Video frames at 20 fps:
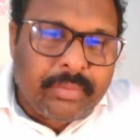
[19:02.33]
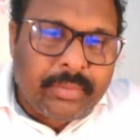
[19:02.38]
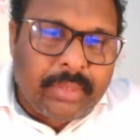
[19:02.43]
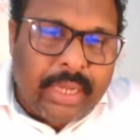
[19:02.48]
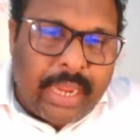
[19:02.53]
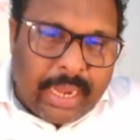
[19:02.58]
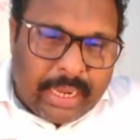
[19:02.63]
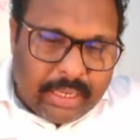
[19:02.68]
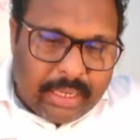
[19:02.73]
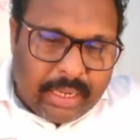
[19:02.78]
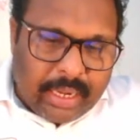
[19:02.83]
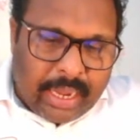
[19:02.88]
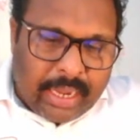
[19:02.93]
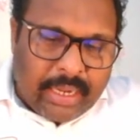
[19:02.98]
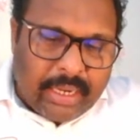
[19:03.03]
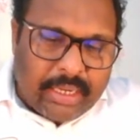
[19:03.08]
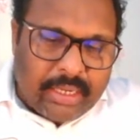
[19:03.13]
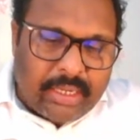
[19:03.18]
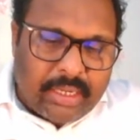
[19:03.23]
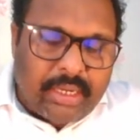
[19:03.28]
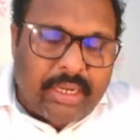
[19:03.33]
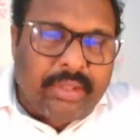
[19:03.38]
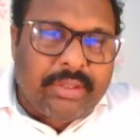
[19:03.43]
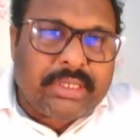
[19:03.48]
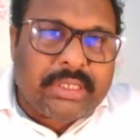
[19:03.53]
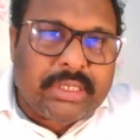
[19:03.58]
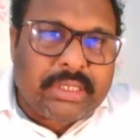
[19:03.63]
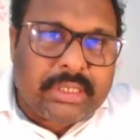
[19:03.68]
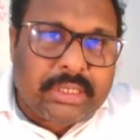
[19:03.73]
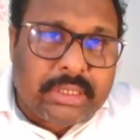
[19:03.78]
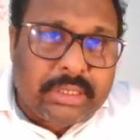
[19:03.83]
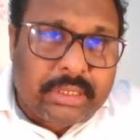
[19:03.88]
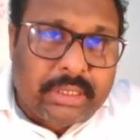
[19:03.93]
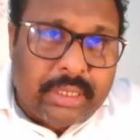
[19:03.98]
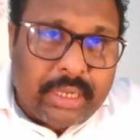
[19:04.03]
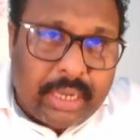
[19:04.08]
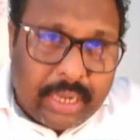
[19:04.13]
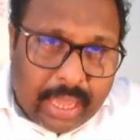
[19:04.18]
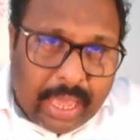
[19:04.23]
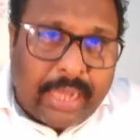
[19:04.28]
And it is
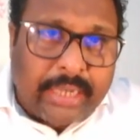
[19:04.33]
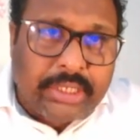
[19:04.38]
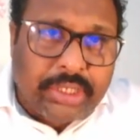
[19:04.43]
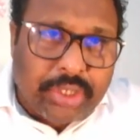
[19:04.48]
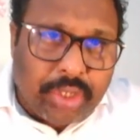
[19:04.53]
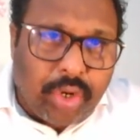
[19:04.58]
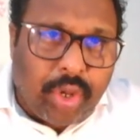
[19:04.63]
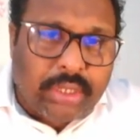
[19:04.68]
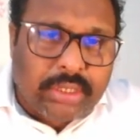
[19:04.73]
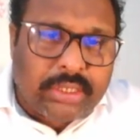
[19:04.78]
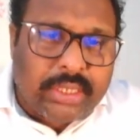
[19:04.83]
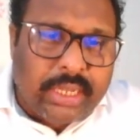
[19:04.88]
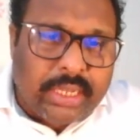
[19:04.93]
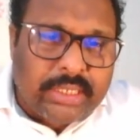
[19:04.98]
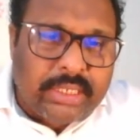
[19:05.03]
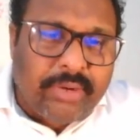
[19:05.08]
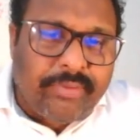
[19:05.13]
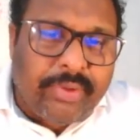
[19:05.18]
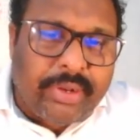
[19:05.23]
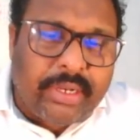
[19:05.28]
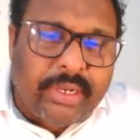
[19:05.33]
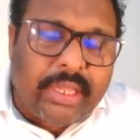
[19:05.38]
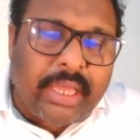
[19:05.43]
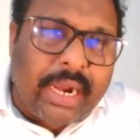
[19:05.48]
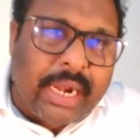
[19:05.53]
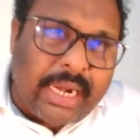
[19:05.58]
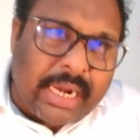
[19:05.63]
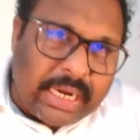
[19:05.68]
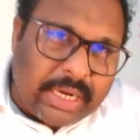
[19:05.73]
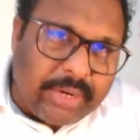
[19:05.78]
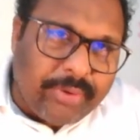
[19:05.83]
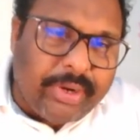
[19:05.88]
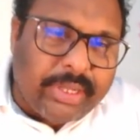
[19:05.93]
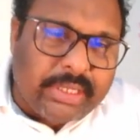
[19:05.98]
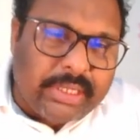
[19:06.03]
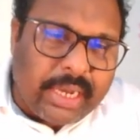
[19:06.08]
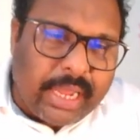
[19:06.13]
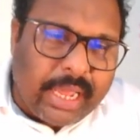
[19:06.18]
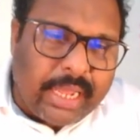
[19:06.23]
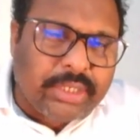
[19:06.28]
large loss tangent when the conductivity
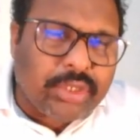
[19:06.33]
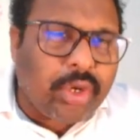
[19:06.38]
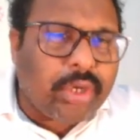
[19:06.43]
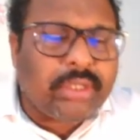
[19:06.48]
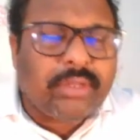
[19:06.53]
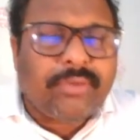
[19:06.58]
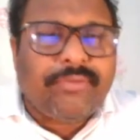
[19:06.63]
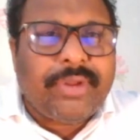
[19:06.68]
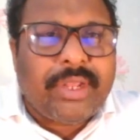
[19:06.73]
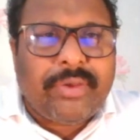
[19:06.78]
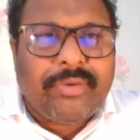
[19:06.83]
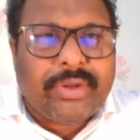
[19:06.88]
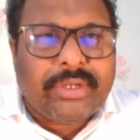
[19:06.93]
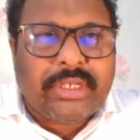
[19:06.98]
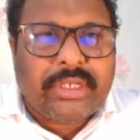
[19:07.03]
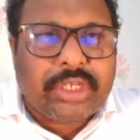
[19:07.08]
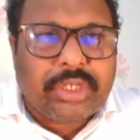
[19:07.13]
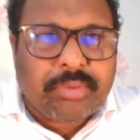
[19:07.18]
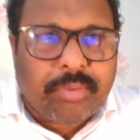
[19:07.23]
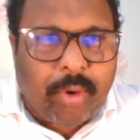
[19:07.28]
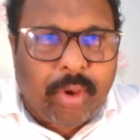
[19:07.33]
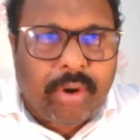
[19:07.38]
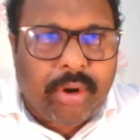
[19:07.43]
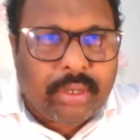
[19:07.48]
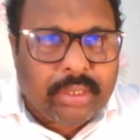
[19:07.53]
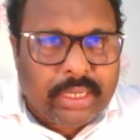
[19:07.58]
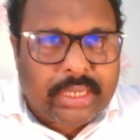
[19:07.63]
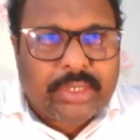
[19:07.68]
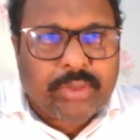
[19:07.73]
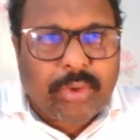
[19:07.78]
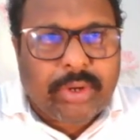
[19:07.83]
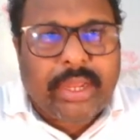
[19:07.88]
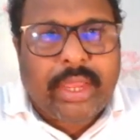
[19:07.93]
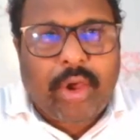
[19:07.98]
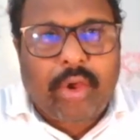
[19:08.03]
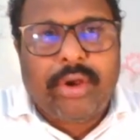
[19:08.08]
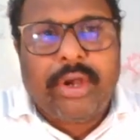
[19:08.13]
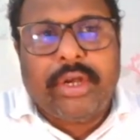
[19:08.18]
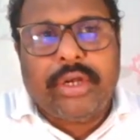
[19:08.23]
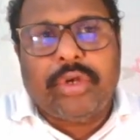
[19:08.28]
is large or the frequency is small. That's what I
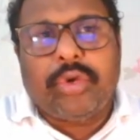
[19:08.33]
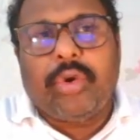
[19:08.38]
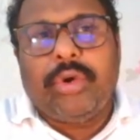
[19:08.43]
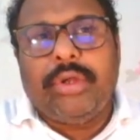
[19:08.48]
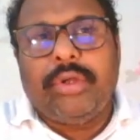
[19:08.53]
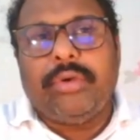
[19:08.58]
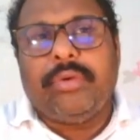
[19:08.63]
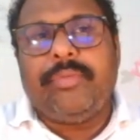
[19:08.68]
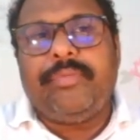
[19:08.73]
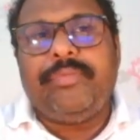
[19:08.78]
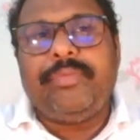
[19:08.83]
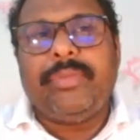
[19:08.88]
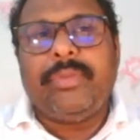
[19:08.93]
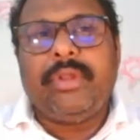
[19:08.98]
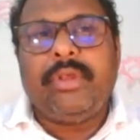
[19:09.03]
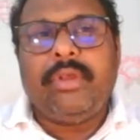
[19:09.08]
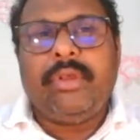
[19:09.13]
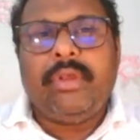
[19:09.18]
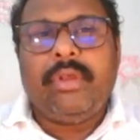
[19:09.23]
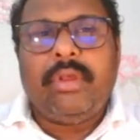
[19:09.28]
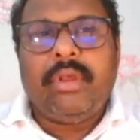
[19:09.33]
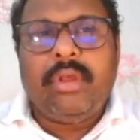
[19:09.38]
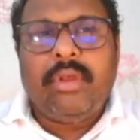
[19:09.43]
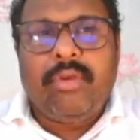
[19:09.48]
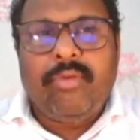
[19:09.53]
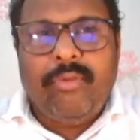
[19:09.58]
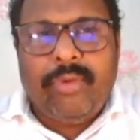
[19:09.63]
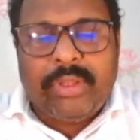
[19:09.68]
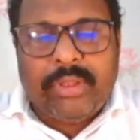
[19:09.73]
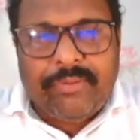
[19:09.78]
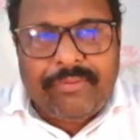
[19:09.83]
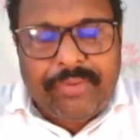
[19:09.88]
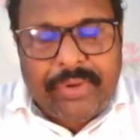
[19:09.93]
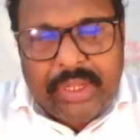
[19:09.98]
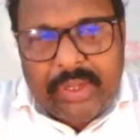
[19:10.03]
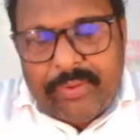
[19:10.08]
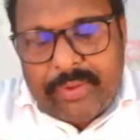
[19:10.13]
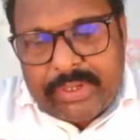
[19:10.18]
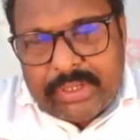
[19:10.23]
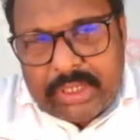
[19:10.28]
already told you. When the
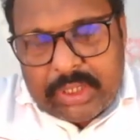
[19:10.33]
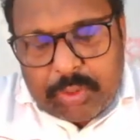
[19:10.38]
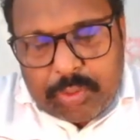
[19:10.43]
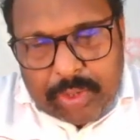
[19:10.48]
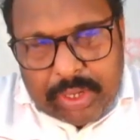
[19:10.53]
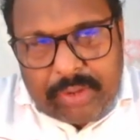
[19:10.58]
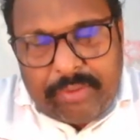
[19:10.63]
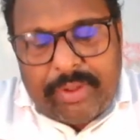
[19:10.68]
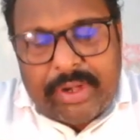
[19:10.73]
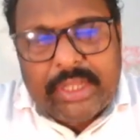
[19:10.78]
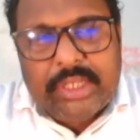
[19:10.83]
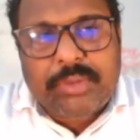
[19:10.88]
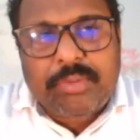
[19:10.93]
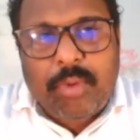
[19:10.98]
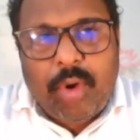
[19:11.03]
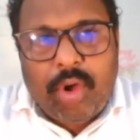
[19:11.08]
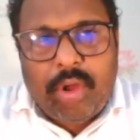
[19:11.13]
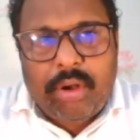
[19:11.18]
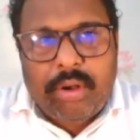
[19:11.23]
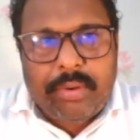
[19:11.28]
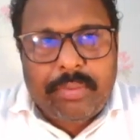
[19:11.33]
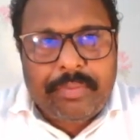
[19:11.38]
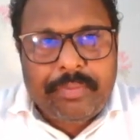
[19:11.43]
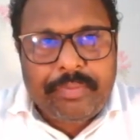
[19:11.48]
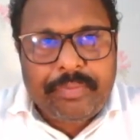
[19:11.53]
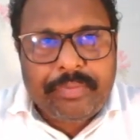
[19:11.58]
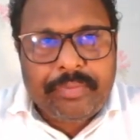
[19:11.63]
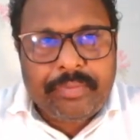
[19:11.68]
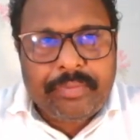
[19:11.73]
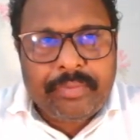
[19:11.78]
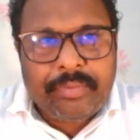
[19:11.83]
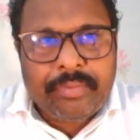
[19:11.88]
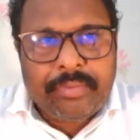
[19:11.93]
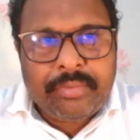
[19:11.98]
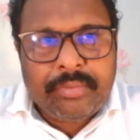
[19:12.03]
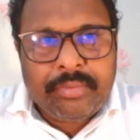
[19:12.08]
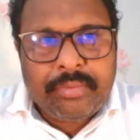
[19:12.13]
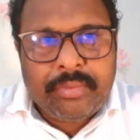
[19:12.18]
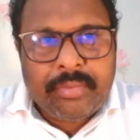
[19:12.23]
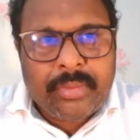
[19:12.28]
frequency is very, very small,
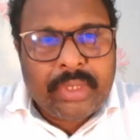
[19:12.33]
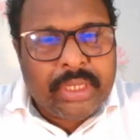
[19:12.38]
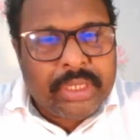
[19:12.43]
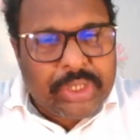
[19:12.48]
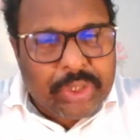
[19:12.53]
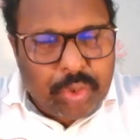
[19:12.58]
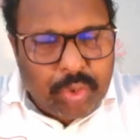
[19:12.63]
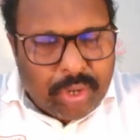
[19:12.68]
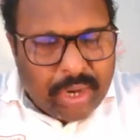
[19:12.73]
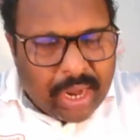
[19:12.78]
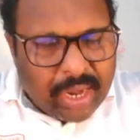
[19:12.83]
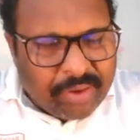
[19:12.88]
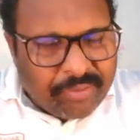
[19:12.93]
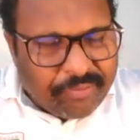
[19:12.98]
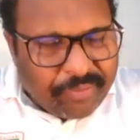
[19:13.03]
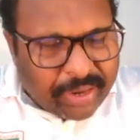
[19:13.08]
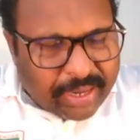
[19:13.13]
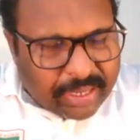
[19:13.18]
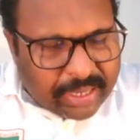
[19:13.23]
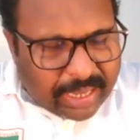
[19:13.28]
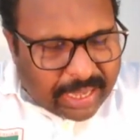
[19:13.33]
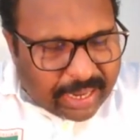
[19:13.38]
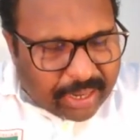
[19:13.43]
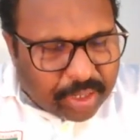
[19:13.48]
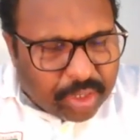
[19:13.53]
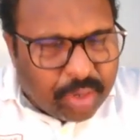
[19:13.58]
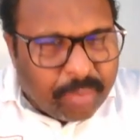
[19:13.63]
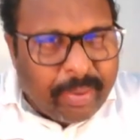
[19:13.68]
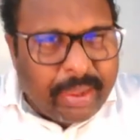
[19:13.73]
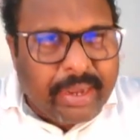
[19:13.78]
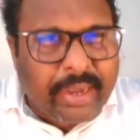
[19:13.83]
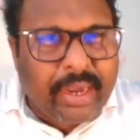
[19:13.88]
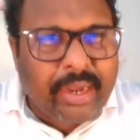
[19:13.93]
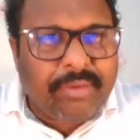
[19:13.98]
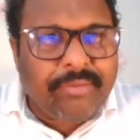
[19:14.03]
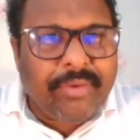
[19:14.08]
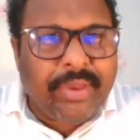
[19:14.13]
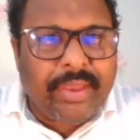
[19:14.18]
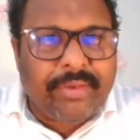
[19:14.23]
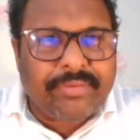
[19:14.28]
you can't find electromagnetic
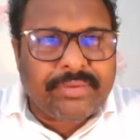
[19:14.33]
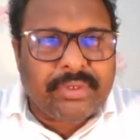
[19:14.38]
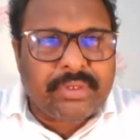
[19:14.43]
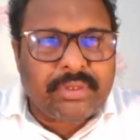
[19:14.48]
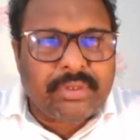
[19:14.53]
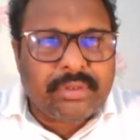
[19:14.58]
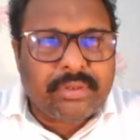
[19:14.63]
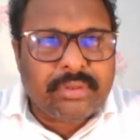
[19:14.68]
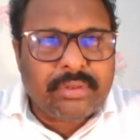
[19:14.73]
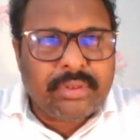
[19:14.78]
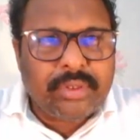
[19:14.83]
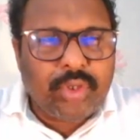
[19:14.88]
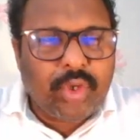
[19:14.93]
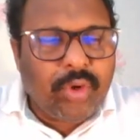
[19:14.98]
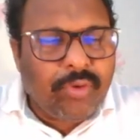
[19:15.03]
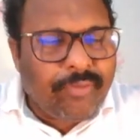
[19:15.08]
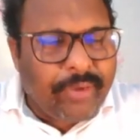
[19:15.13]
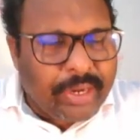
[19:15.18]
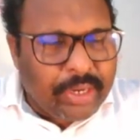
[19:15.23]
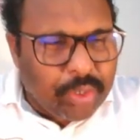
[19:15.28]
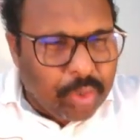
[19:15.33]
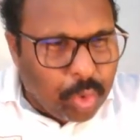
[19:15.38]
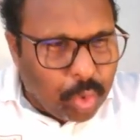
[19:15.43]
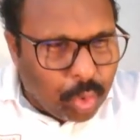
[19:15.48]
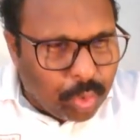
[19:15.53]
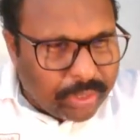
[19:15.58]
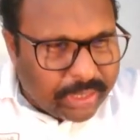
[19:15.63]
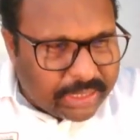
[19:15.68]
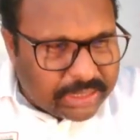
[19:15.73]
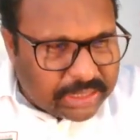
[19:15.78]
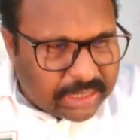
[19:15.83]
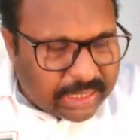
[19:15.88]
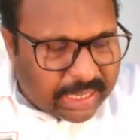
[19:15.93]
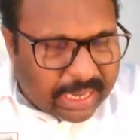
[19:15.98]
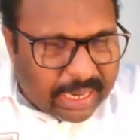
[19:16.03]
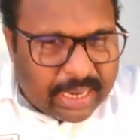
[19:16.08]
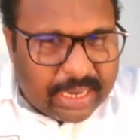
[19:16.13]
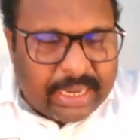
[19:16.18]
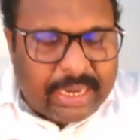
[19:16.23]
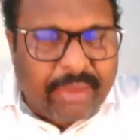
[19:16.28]
waves. You will find voltage and
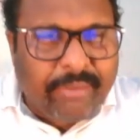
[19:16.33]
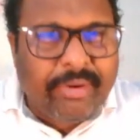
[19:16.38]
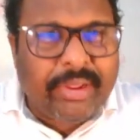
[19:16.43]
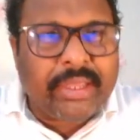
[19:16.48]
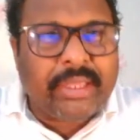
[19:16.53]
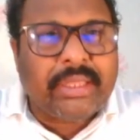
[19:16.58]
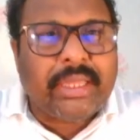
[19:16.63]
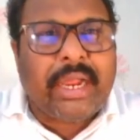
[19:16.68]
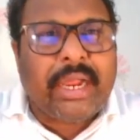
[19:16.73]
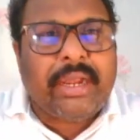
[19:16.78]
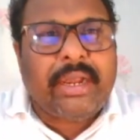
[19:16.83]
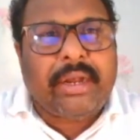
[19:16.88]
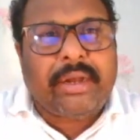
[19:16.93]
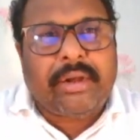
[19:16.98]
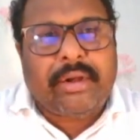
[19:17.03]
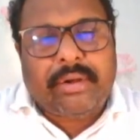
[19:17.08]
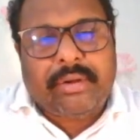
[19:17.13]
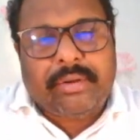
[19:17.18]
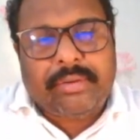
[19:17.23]
current traveling in the conductor.